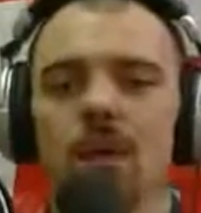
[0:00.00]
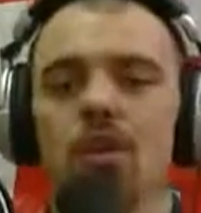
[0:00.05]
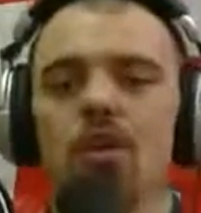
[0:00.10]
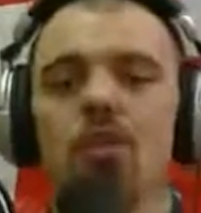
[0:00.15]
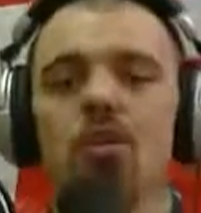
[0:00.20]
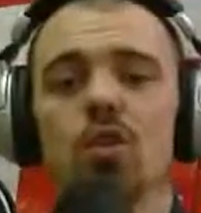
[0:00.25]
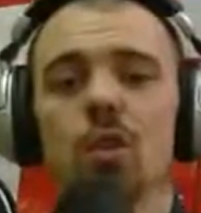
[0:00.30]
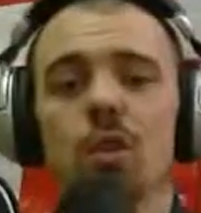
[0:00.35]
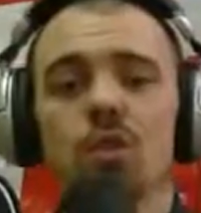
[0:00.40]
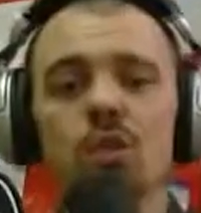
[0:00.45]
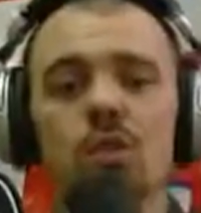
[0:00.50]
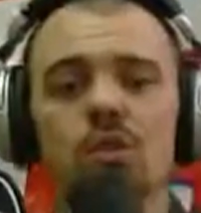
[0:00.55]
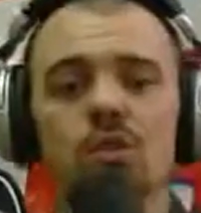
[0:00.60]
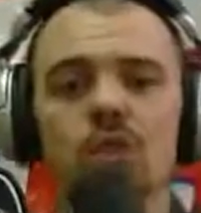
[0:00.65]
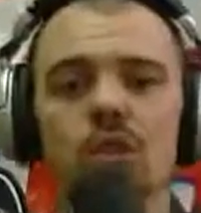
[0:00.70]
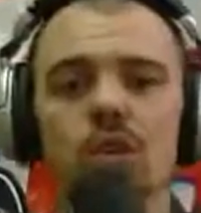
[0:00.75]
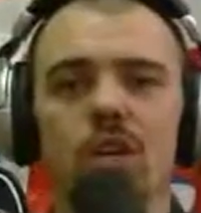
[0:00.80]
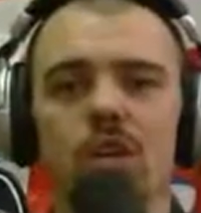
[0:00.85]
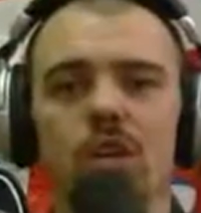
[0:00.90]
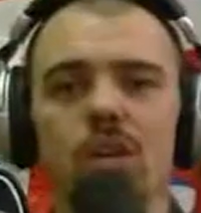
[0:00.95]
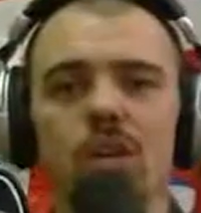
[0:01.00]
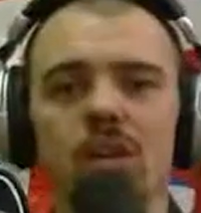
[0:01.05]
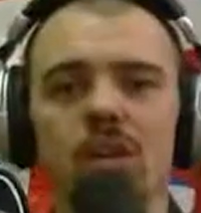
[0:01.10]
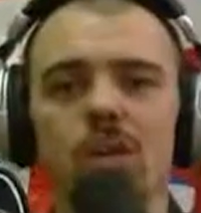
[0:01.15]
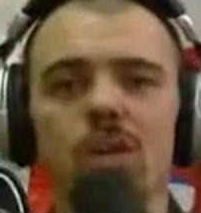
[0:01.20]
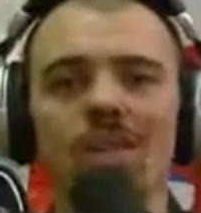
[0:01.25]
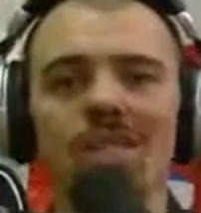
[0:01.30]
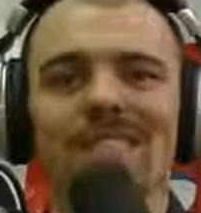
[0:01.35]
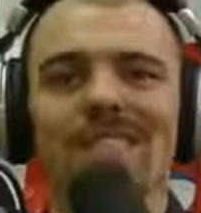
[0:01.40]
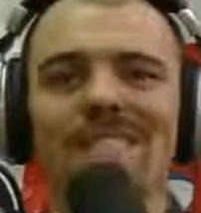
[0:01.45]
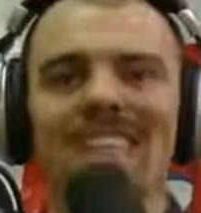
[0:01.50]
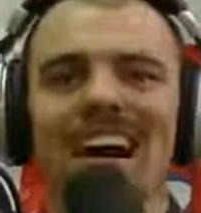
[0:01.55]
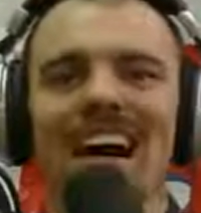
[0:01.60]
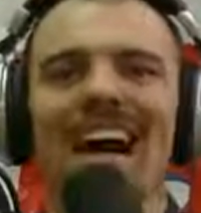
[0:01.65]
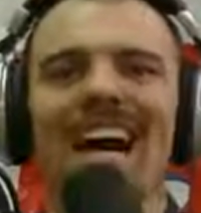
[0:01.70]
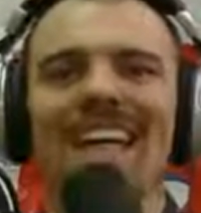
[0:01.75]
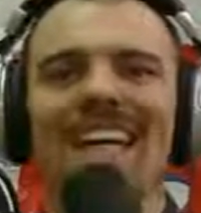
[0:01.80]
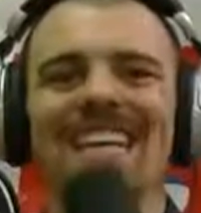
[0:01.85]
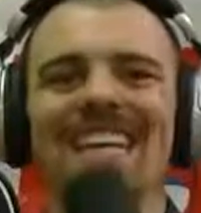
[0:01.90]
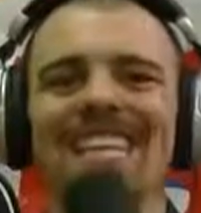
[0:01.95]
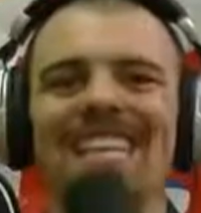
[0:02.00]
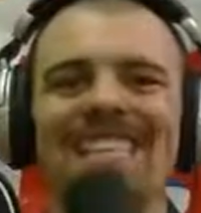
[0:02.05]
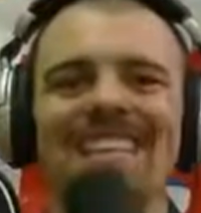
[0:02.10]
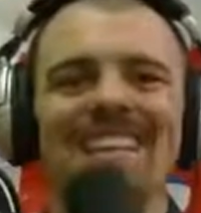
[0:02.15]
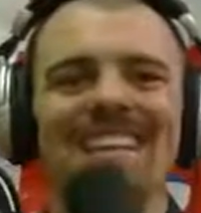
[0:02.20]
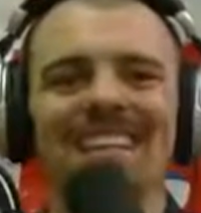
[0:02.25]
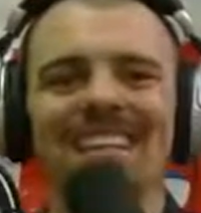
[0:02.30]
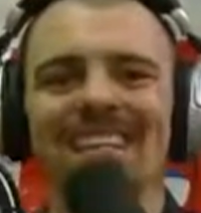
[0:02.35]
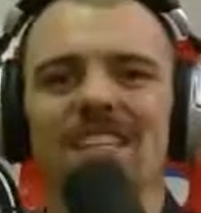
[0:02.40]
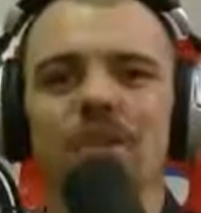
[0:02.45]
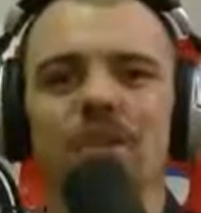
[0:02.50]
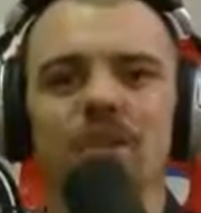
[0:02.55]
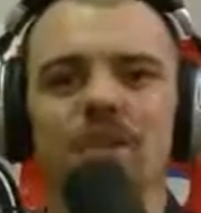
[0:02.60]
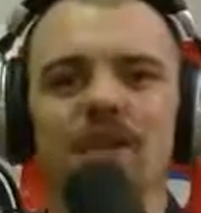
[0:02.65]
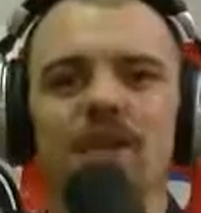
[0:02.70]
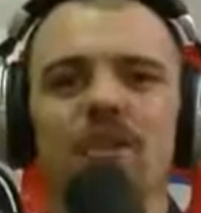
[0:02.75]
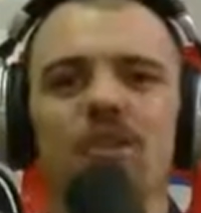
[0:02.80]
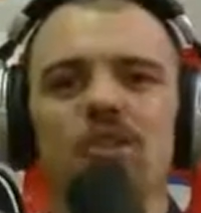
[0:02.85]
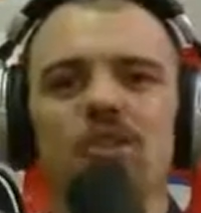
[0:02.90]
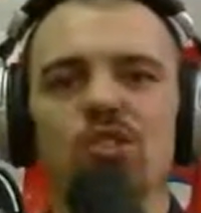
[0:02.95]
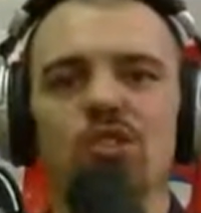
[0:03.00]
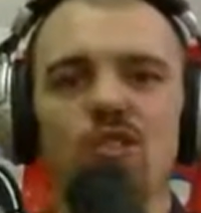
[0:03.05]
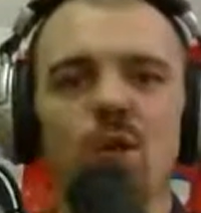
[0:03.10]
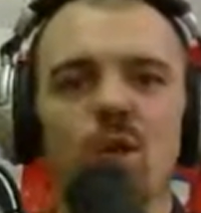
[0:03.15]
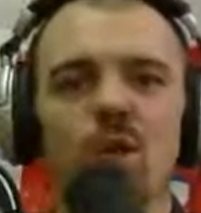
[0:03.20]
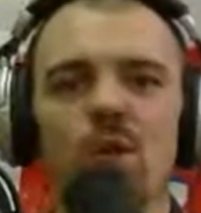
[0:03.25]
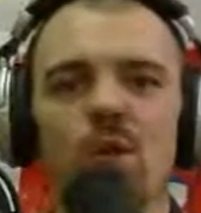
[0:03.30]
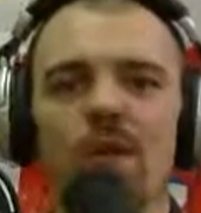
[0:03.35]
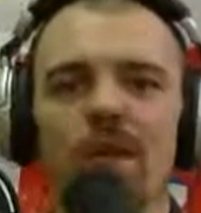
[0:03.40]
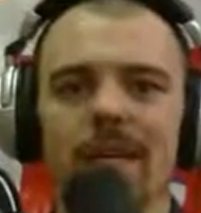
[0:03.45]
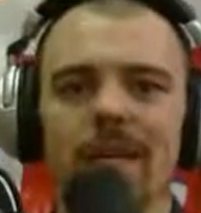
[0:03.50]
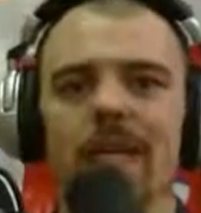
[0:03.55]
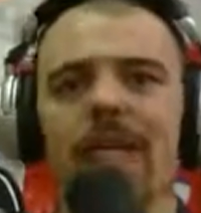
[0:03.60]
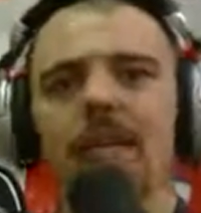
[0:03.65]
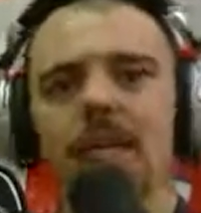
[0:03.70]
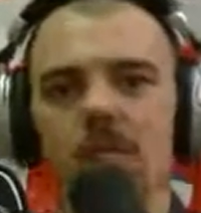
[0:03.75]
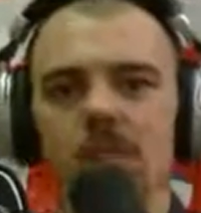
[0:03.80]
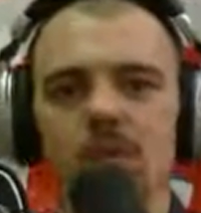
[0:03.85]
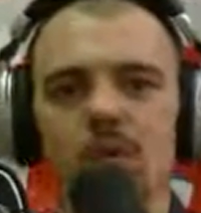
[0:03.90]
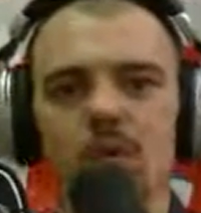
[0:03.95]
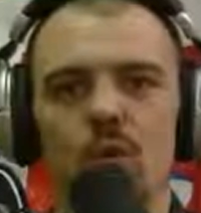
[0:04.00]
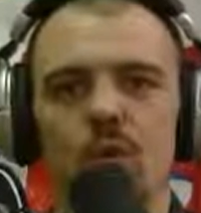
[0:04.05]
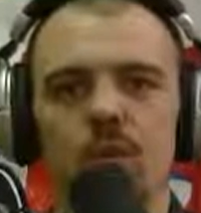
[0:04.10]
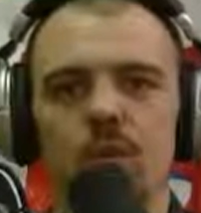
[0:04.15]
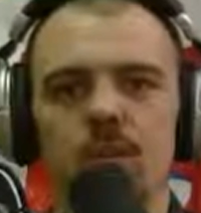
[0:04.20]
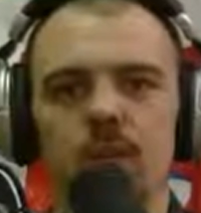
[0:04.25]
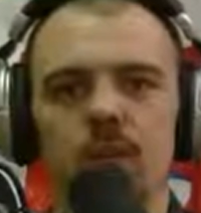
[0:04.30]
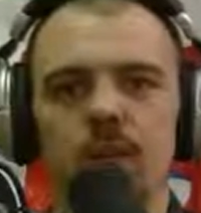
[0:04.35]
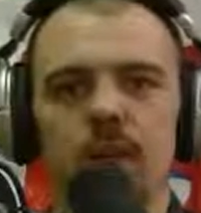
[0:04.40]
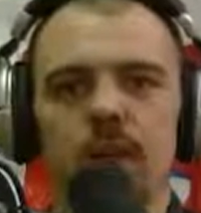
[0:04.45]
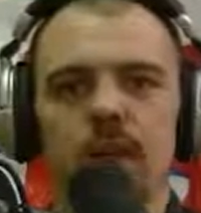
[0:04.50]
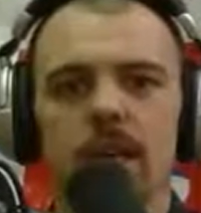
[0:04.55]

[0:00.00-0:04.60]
Social Security was not intended to be your sole income source.